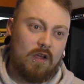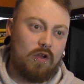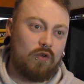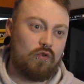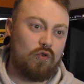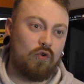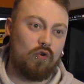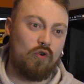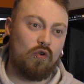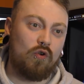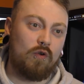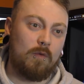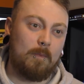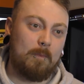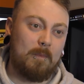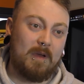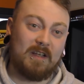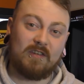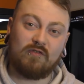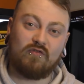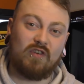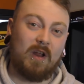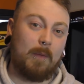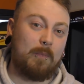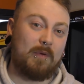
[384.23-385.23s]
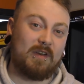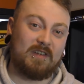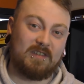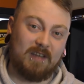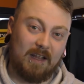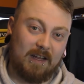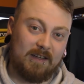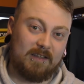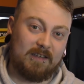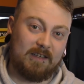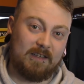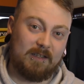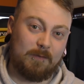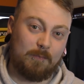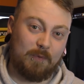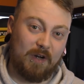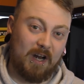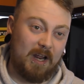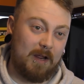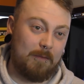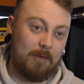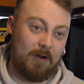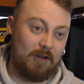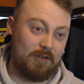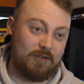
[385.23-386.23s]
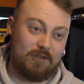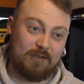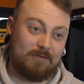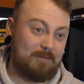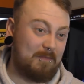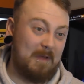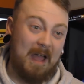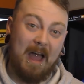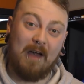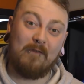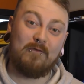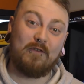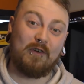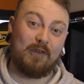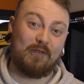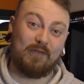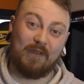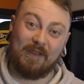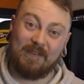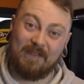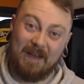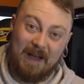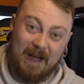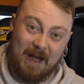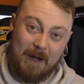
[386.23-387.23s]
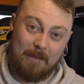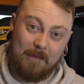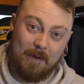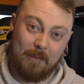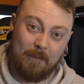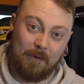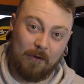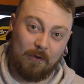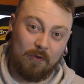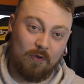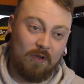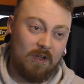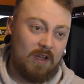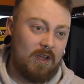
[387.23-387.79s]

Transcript: you misrepresented pretty much everything that I'm about,